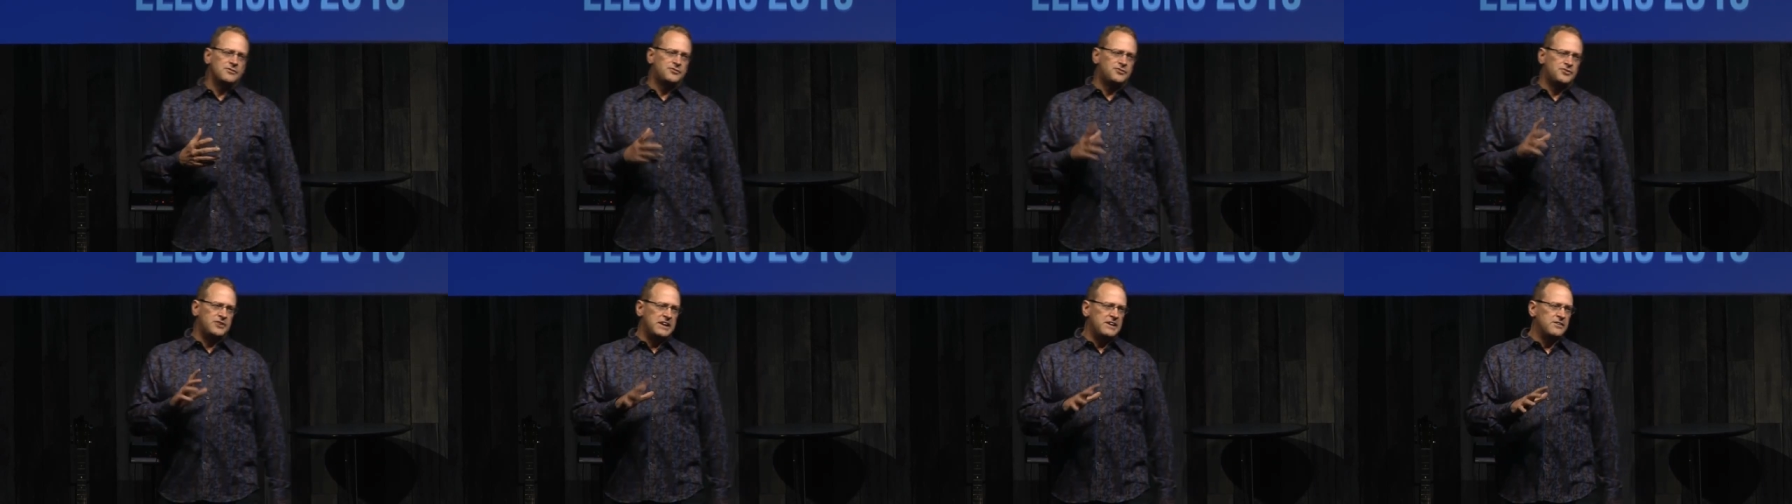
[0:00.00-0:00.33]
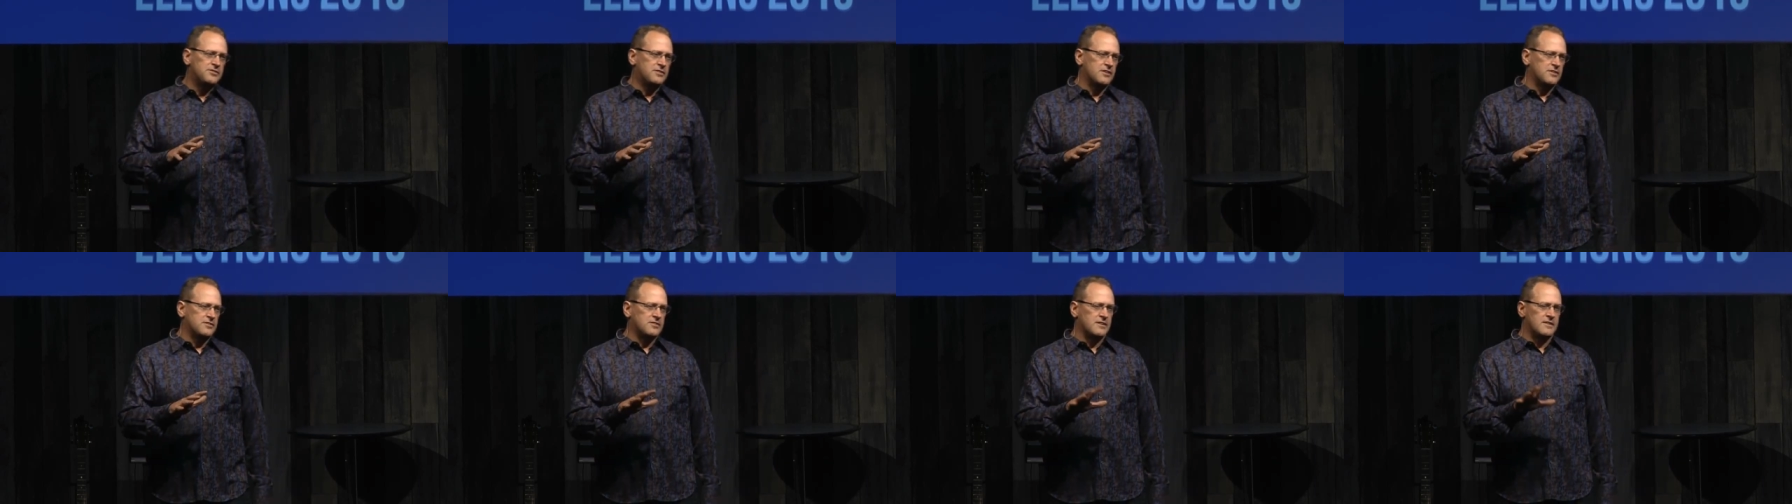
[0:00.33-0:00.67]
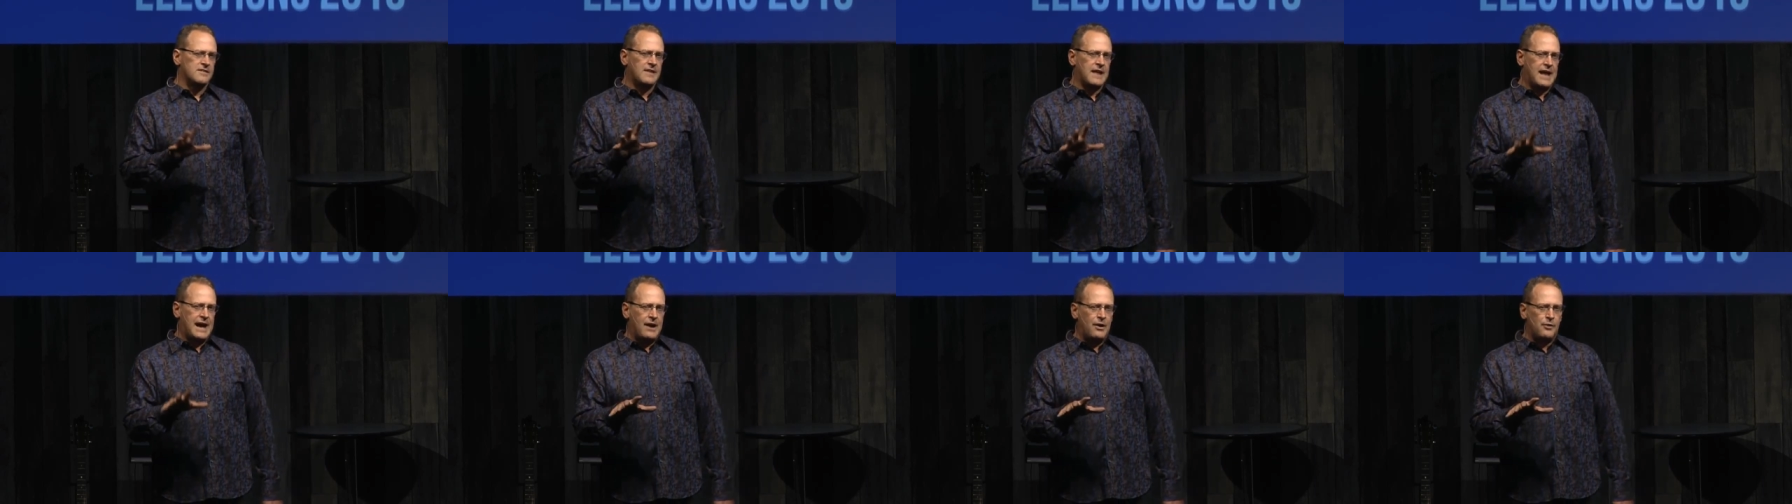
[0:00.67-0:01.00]
Jesus
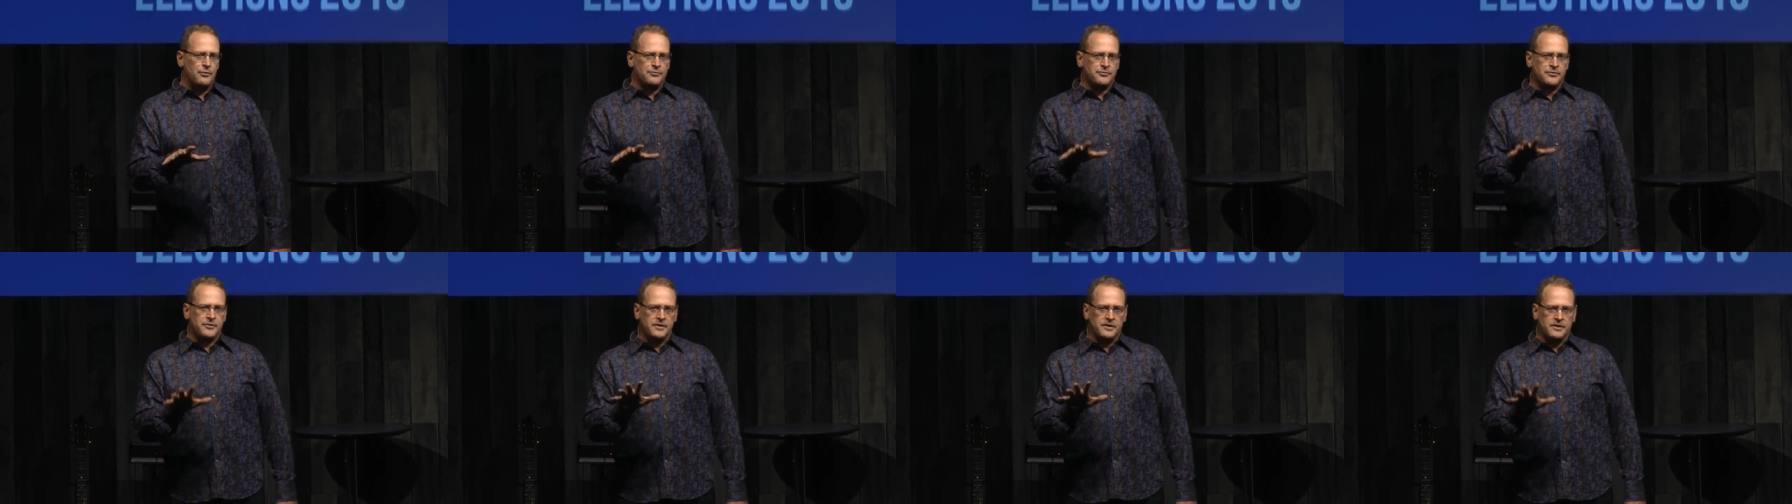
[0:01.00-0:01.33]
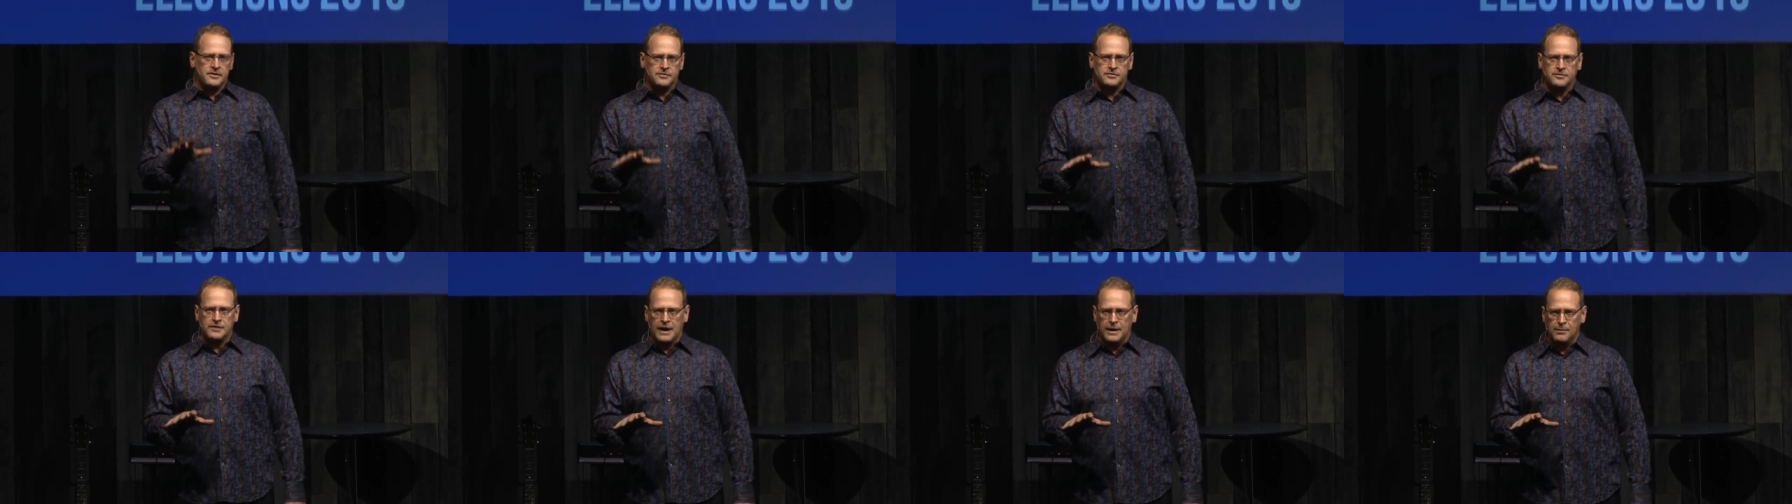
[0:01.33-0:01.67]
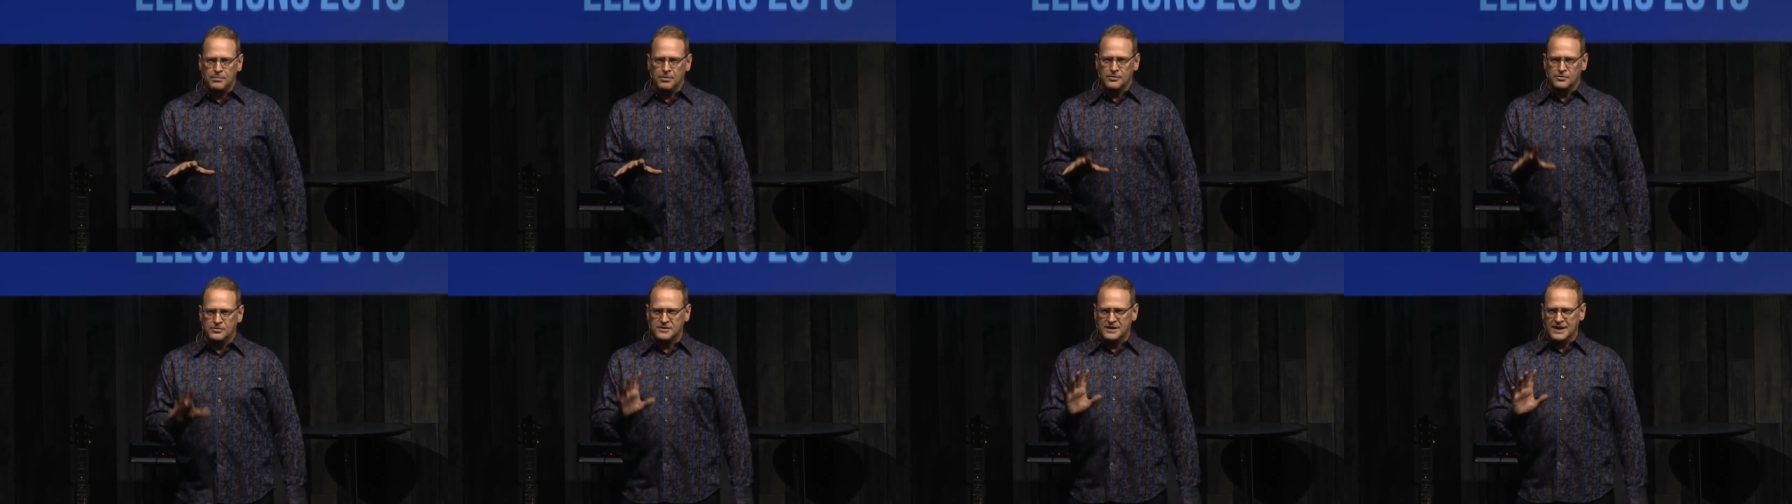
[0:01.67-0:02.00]
allows the
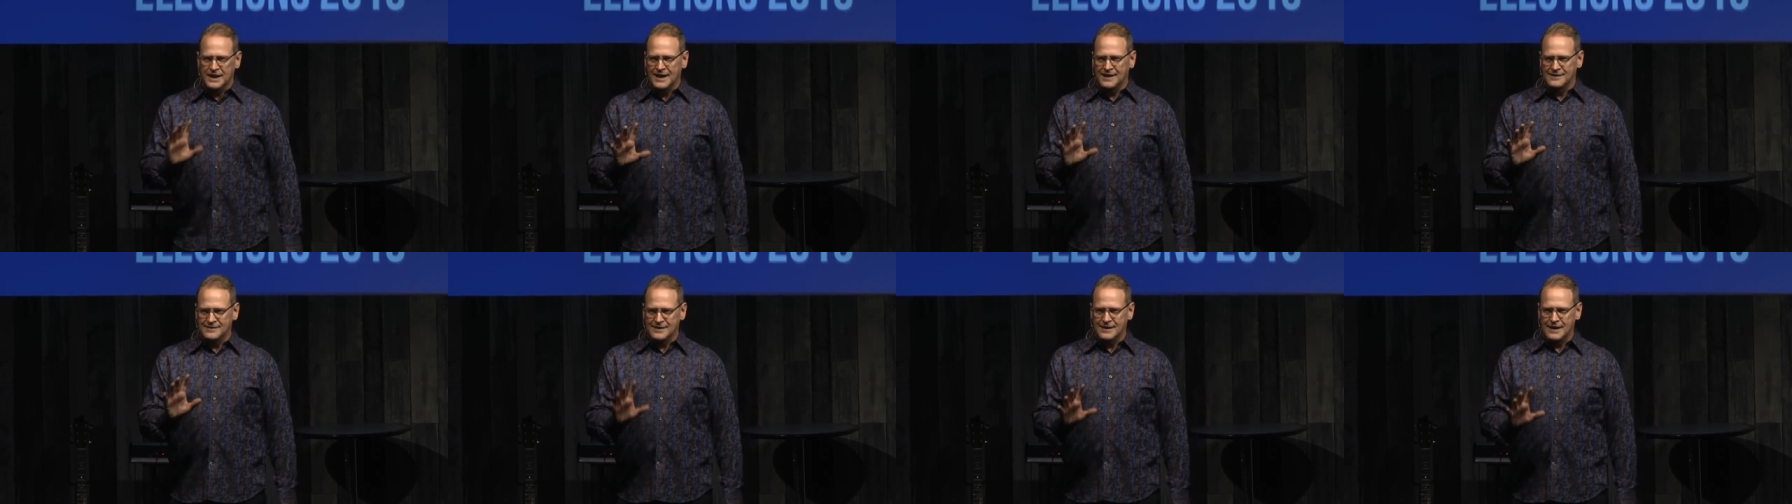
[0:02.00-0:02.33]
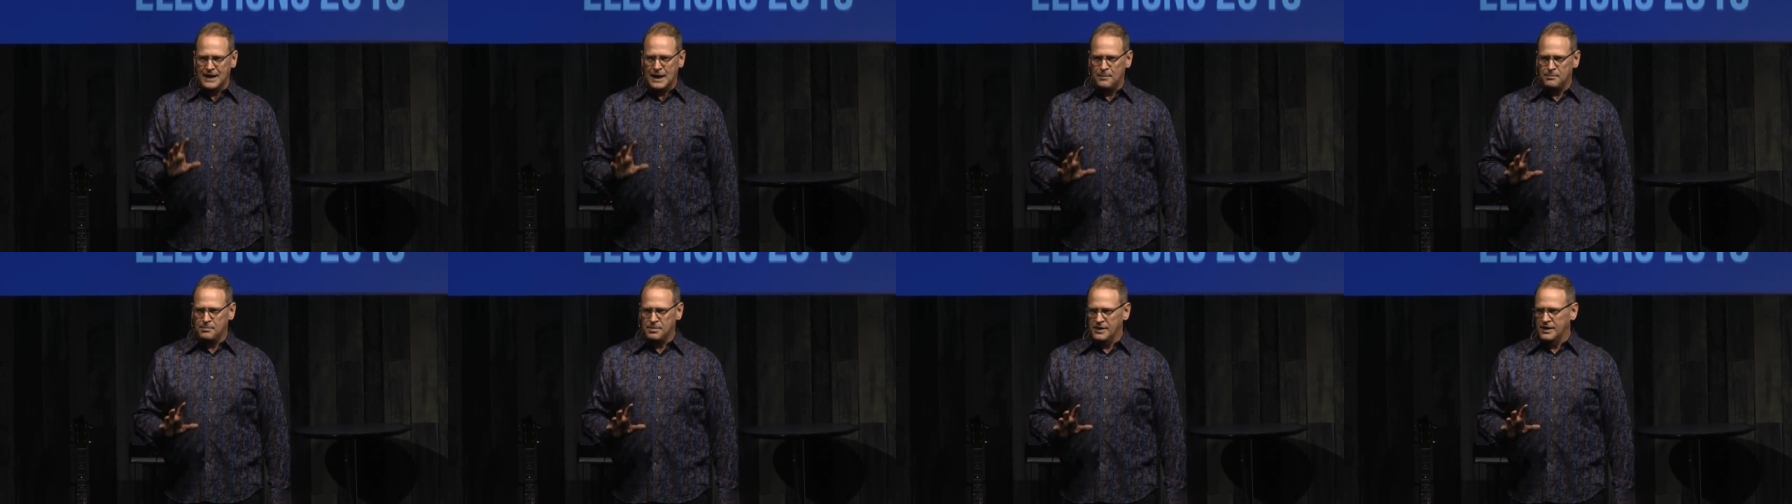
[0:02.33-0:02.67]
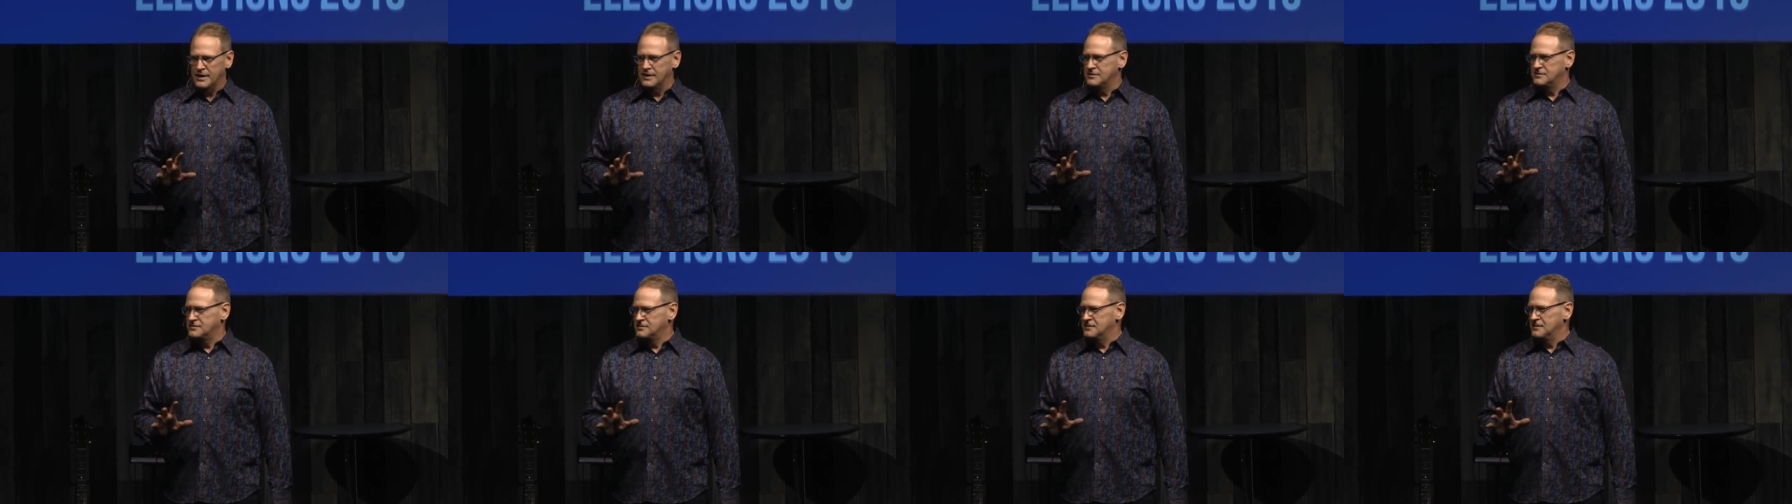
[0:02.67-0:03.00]
disciples to get to that
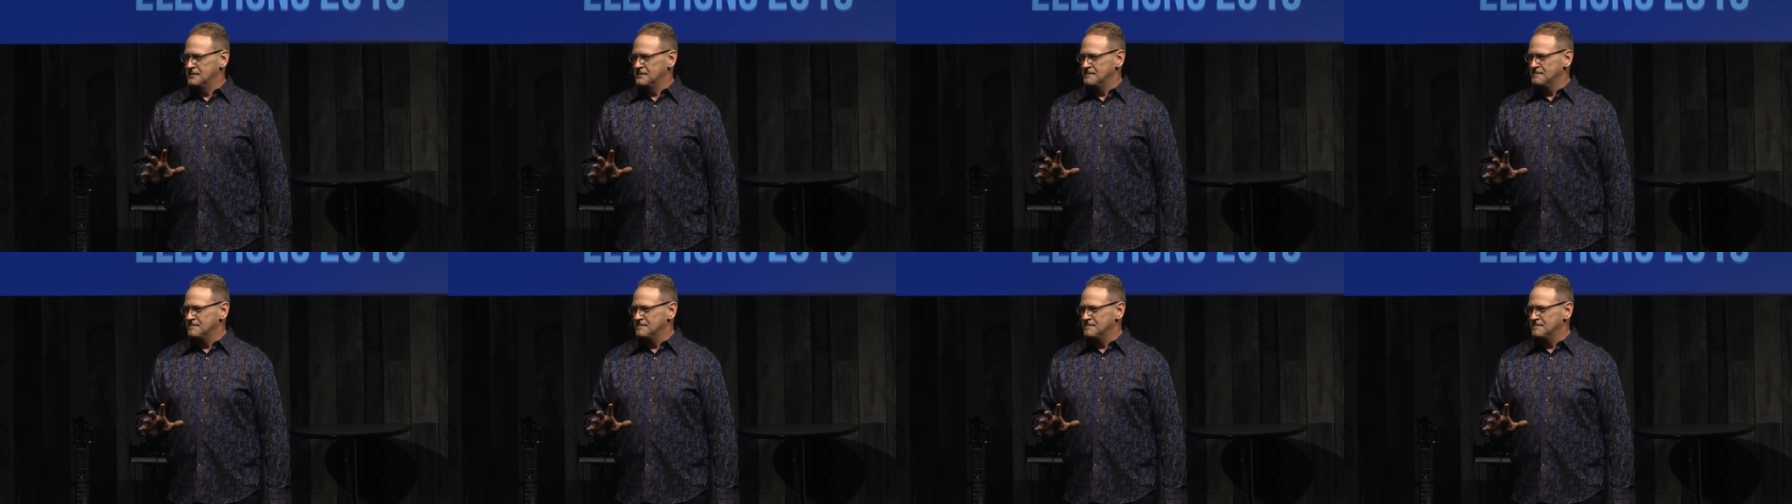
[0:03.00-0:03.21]
place.